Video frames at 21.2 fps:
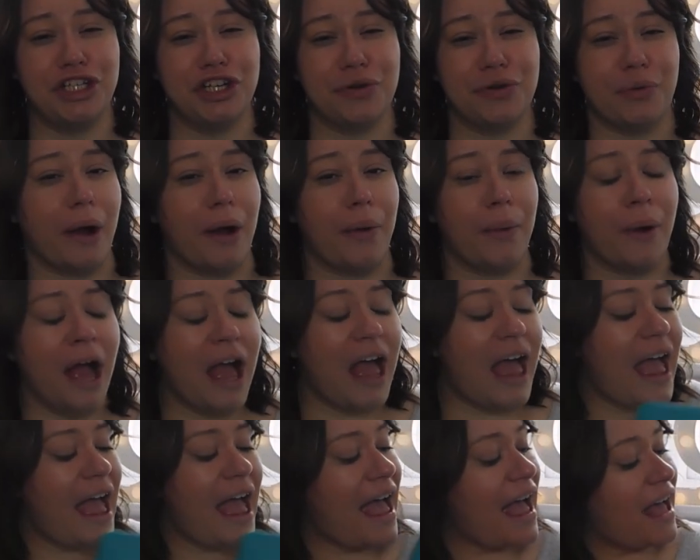duo,
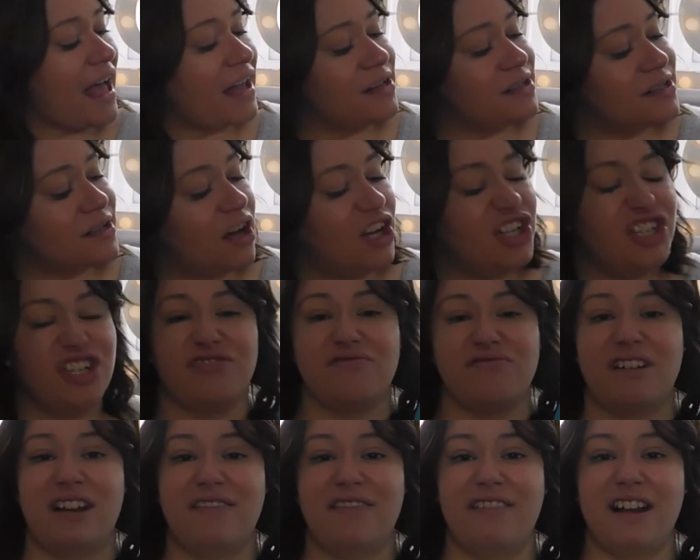and I
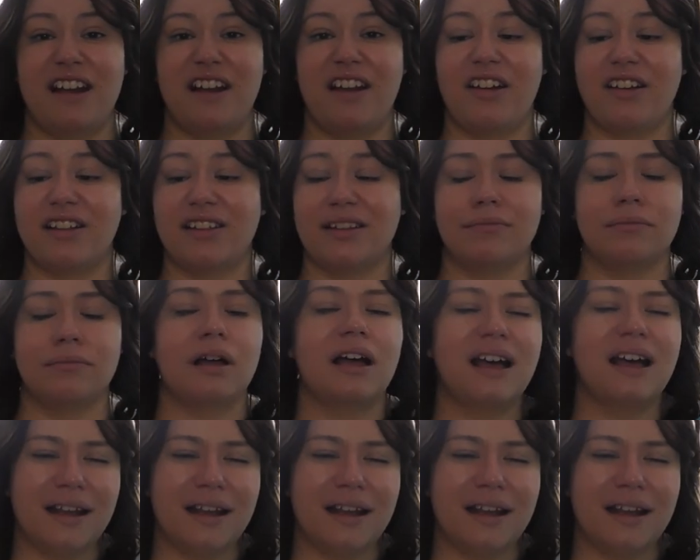just really, really like them.